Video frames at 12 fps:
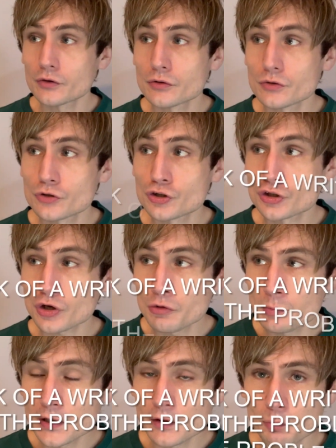show
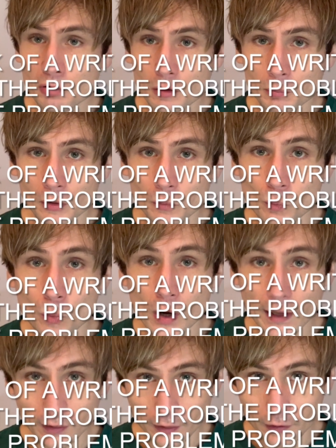me the problem
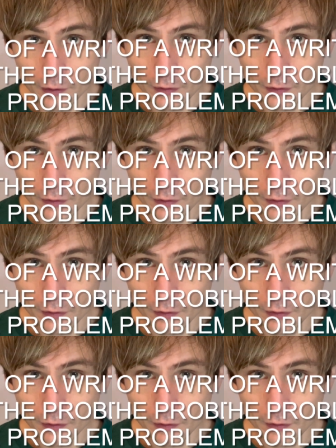well.